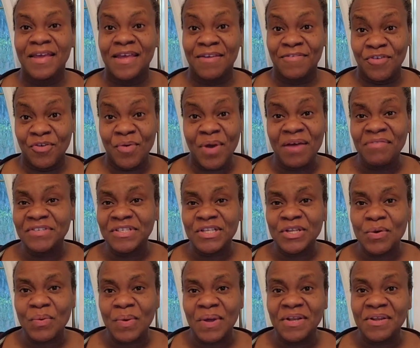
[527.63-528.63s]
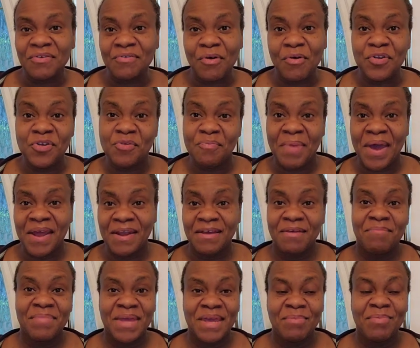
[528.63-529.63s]
if you have snow on the ground, you might
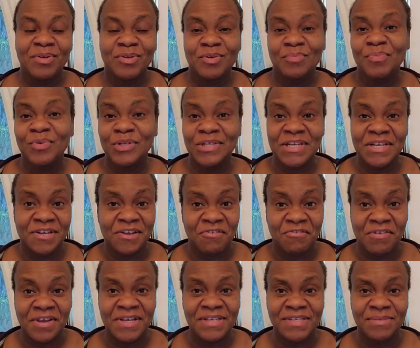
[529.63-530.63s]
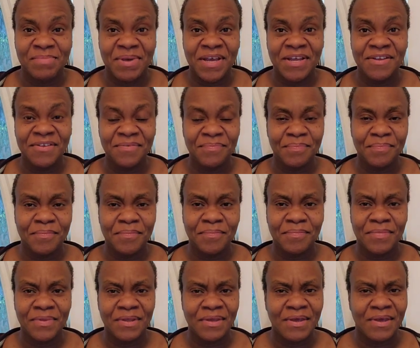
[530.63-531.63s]
not be able to put in a raised bed.
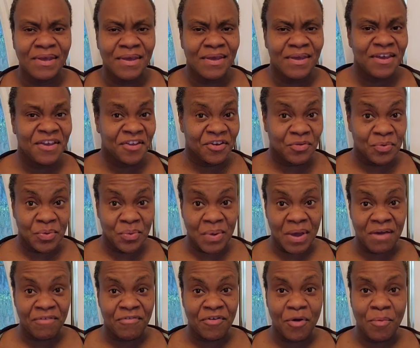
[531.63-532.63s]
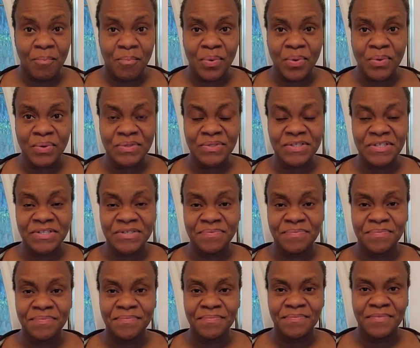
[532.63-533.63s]
Do you have compost?
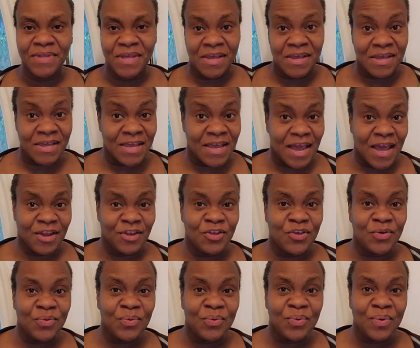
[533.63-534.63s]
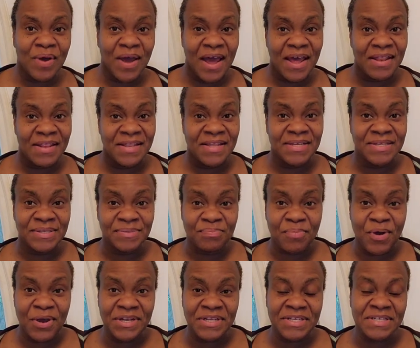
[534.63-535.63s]
Can you, at this
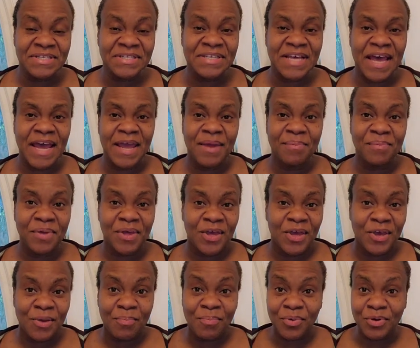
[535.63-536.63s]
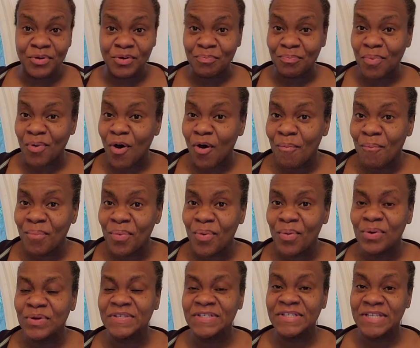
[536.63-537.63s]
point in time, put
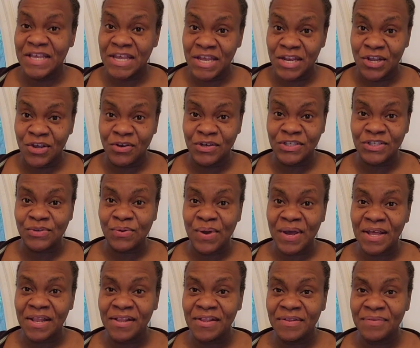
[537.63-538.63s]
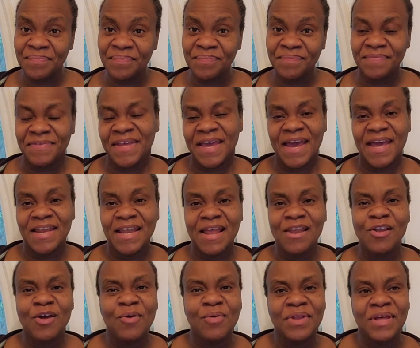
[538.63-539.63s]
compost in your soil and
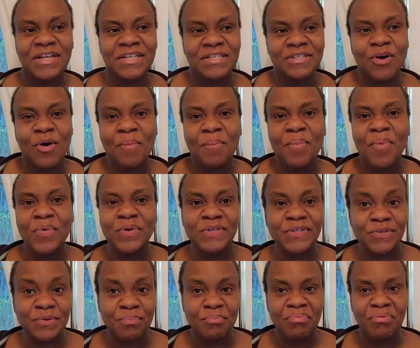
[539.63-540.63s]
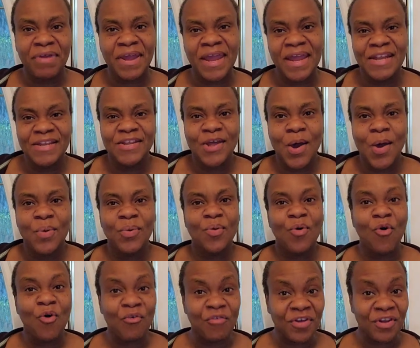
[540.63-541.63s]
allow that compost to break down
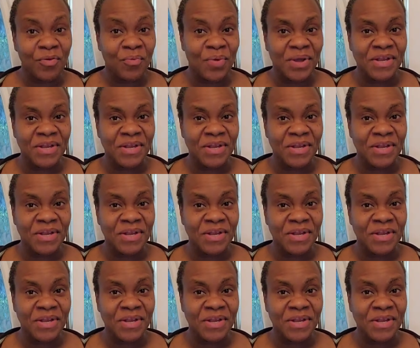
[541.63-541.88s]
over the